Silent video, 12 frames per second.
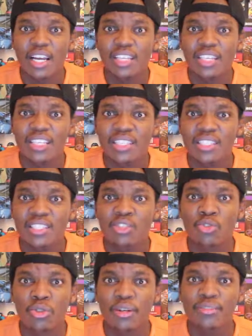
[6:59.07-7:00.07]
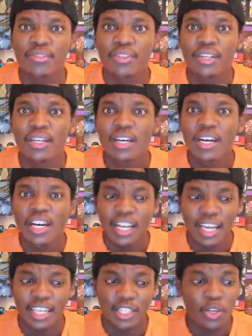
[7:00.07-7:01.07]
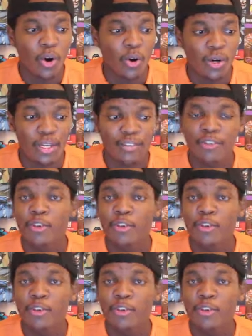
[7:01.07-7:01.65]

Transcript: like his driven, like, yo, if